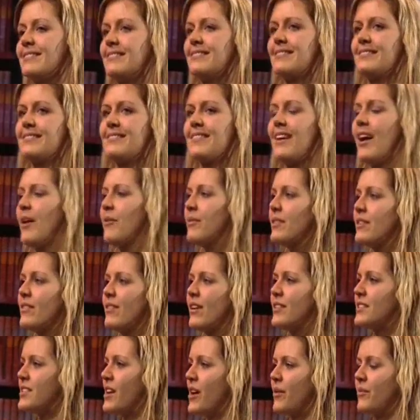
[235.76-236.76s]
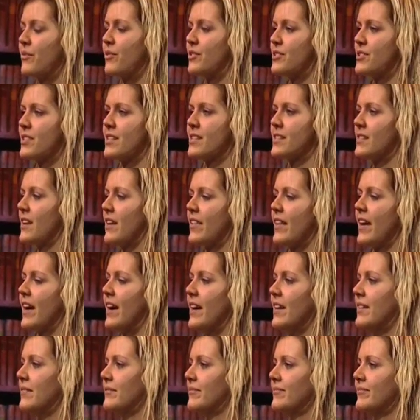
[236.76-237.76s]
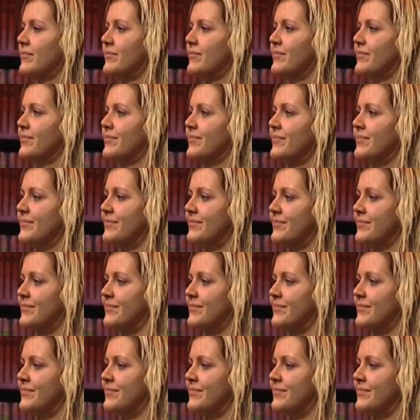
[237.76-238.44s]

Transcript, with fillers: Right. I, would, I don't watch things like that. Okay, now that means